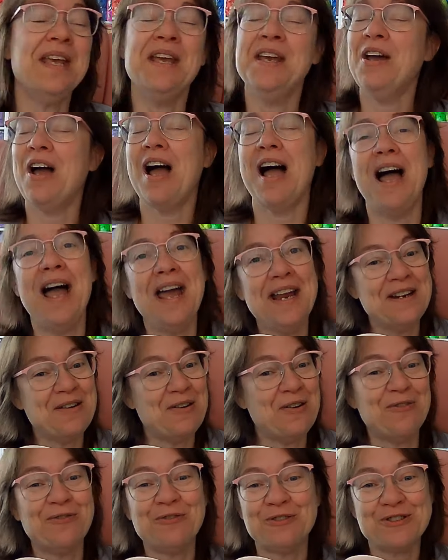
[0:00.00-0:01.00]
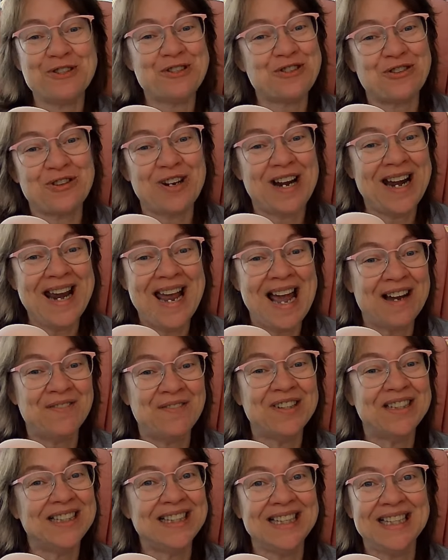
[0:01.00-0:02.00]
I know for sure I have
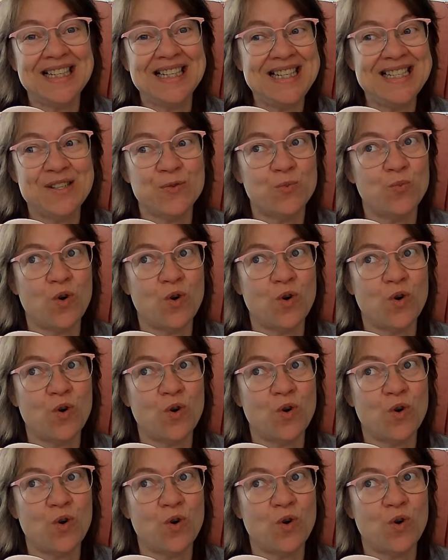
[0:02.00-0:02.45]
at least